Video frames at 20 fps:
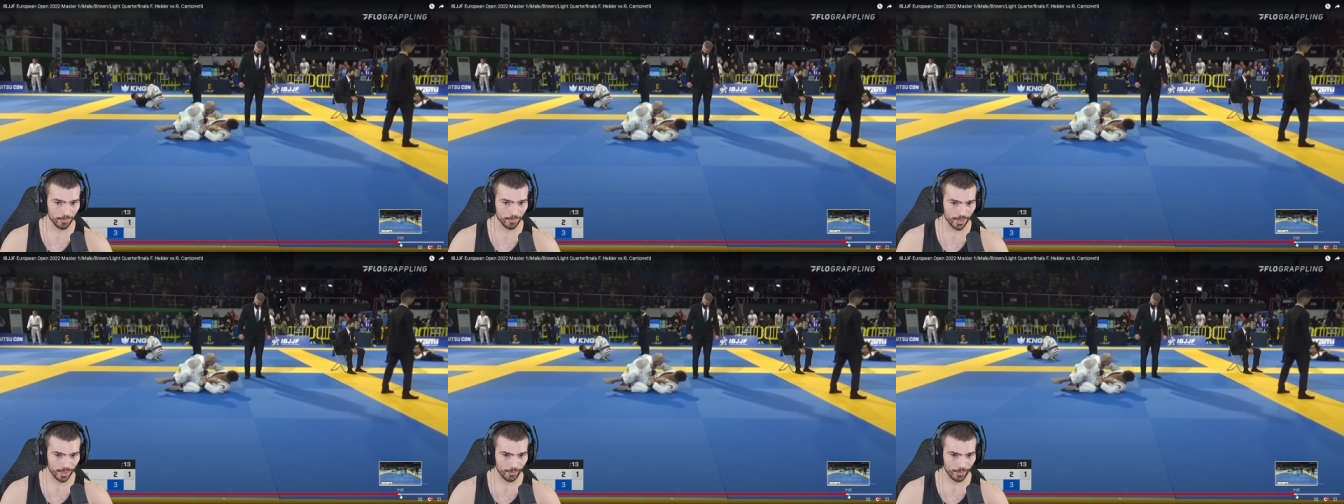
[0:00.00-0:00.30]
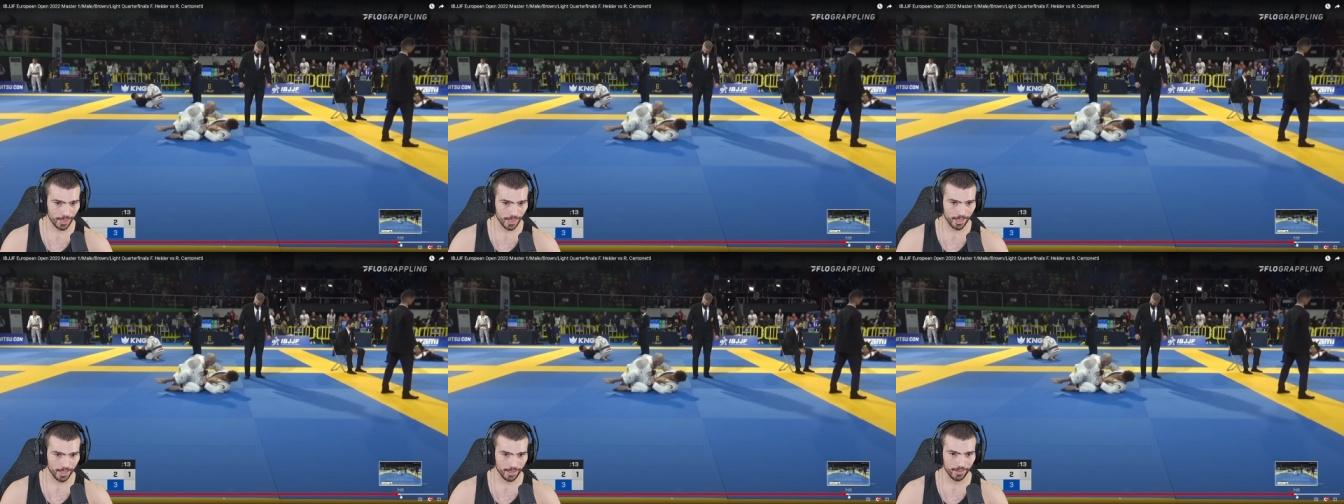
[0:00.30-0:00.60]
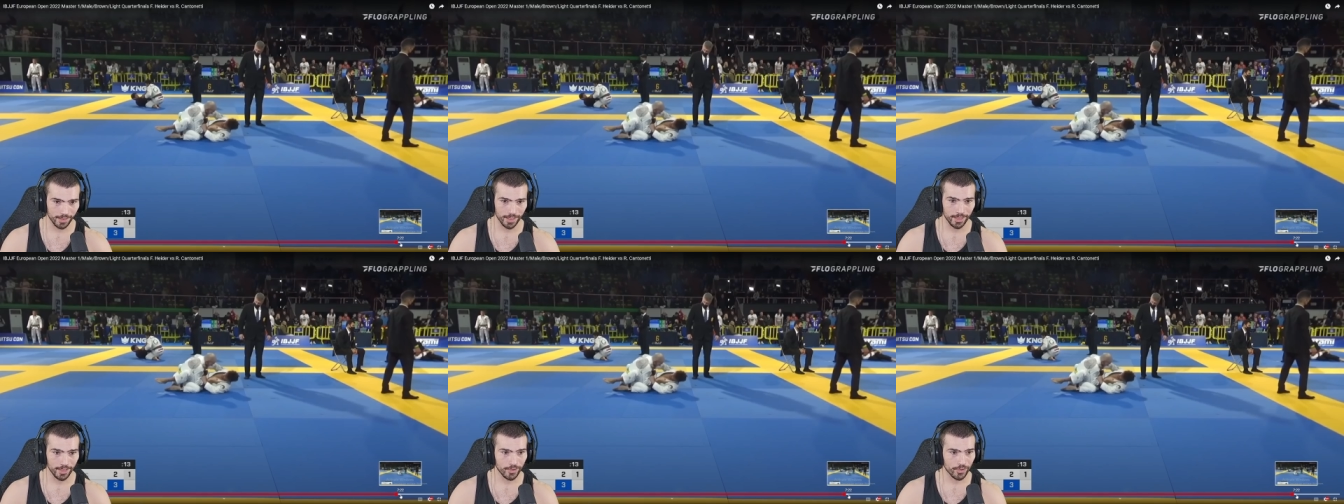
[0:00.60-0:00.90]
right away,
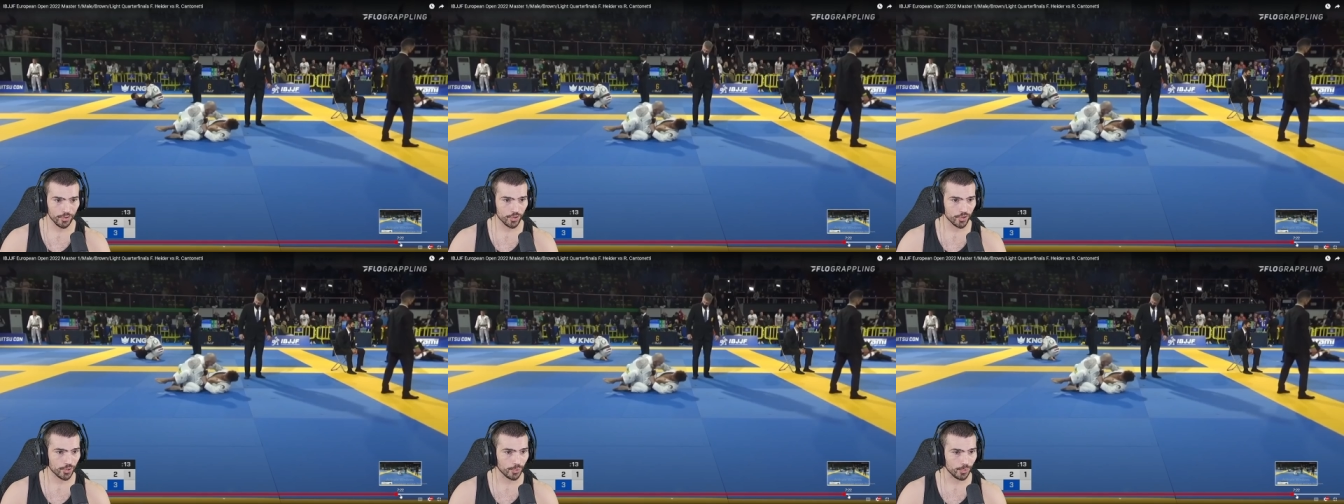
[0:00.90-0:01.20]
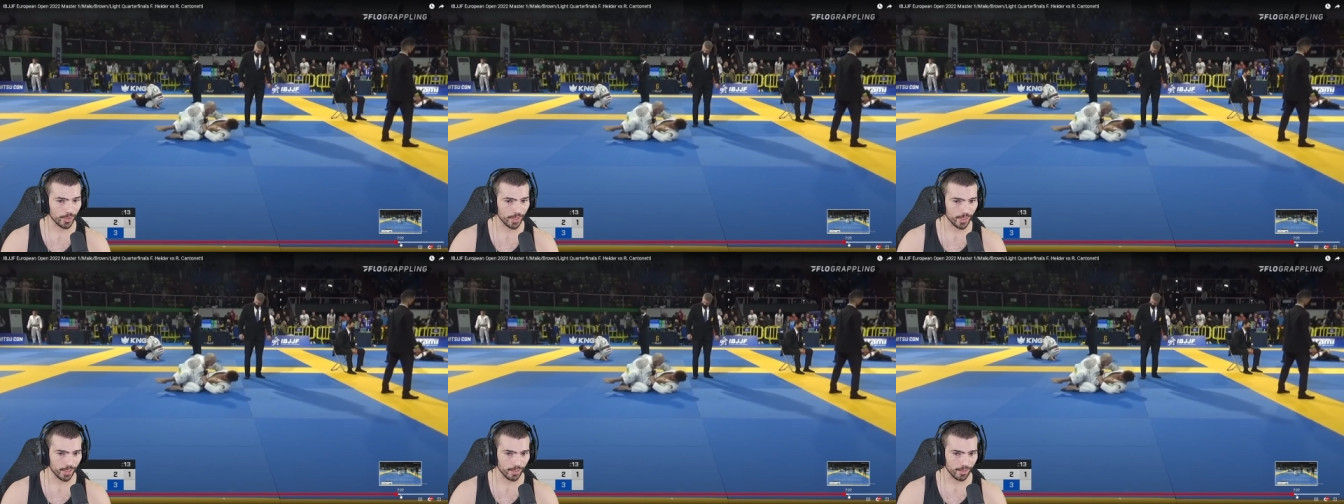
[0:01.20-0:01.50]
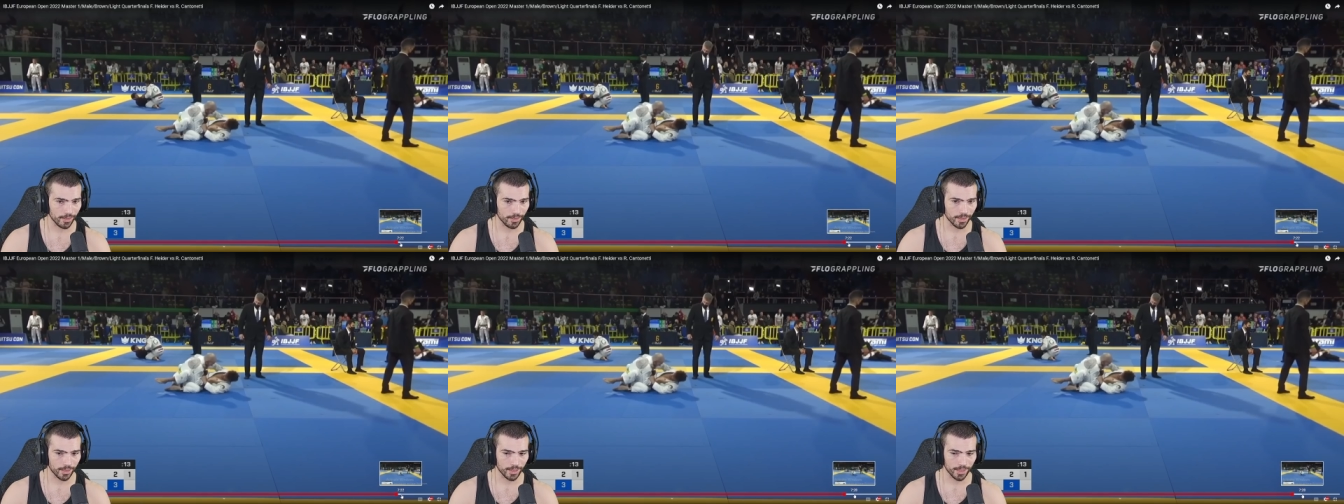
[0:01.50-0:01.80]

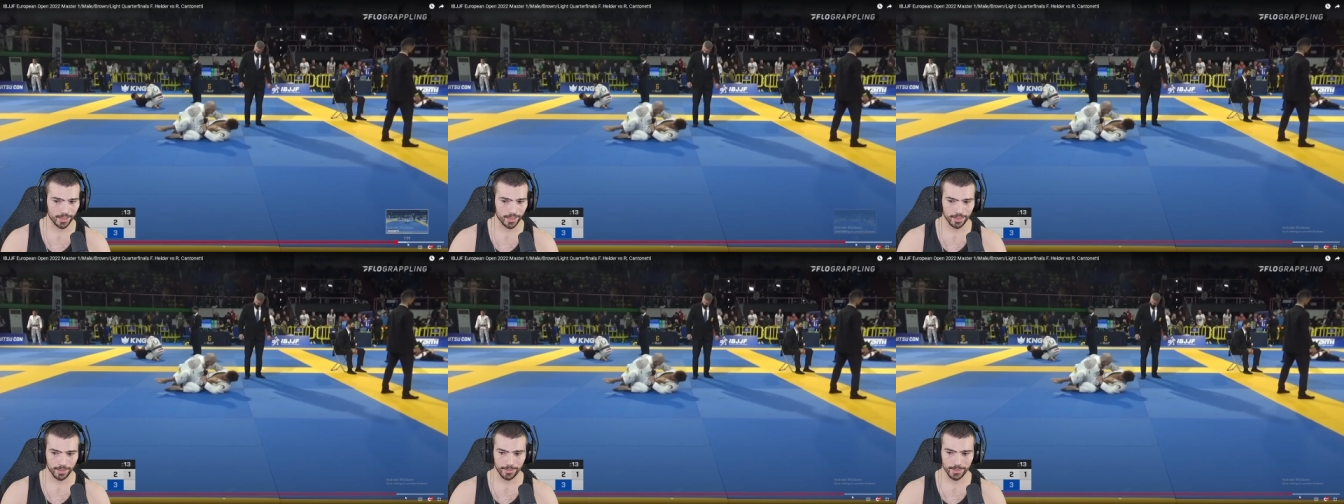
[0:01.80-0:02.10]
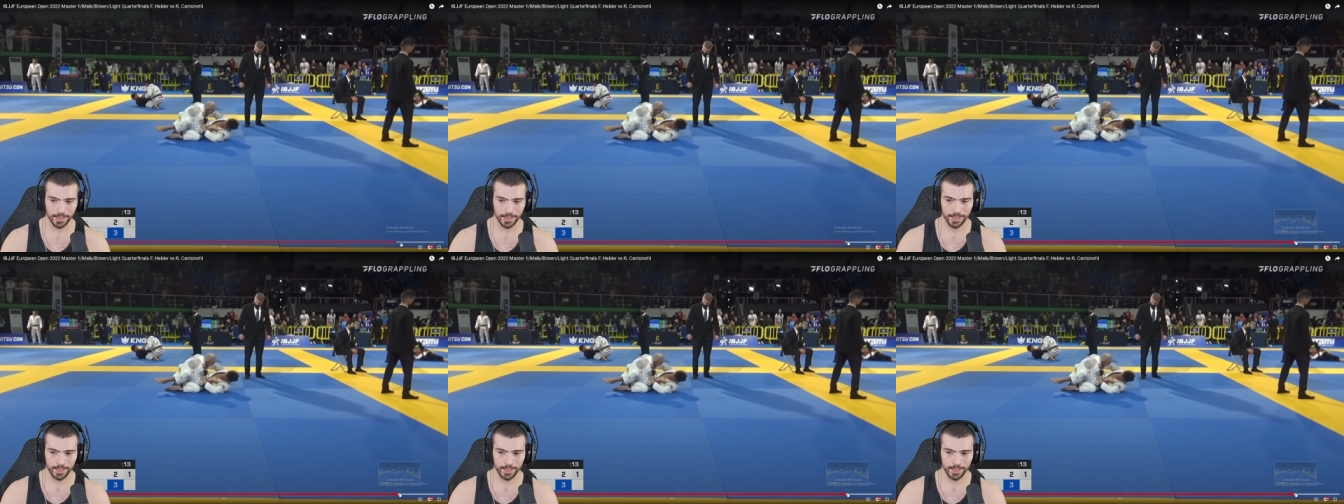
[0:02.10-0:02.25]
shooting, uh,